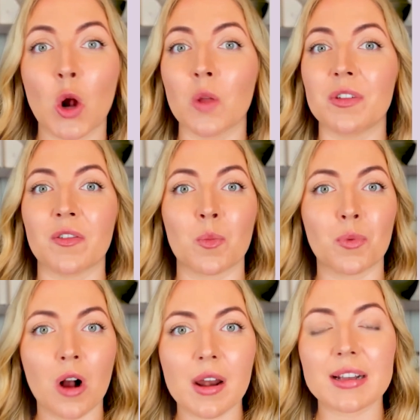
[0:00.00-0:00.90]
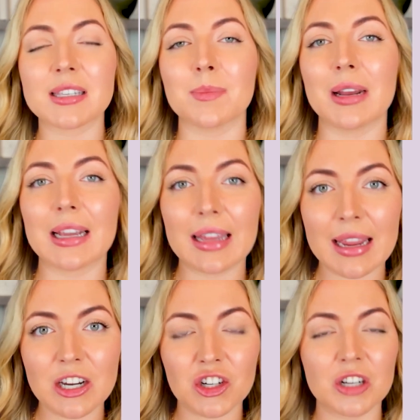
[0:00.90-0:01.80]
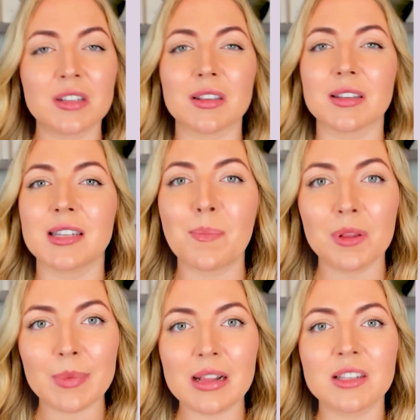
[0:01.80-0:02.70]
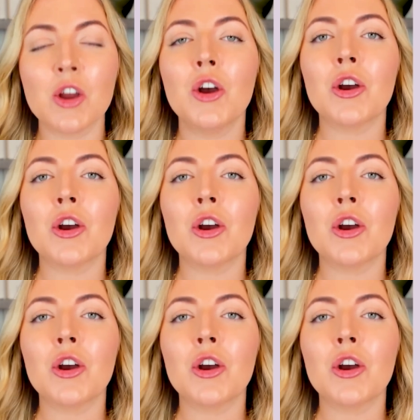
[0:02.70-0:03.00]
all of the different products, the medications, the supplements,